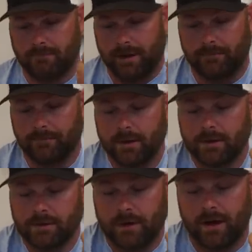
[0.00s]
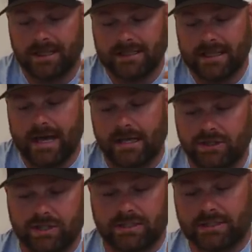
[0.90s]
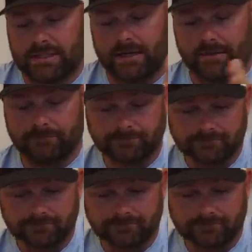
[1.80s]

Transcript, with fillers: bait. So I'll get to that in just a second.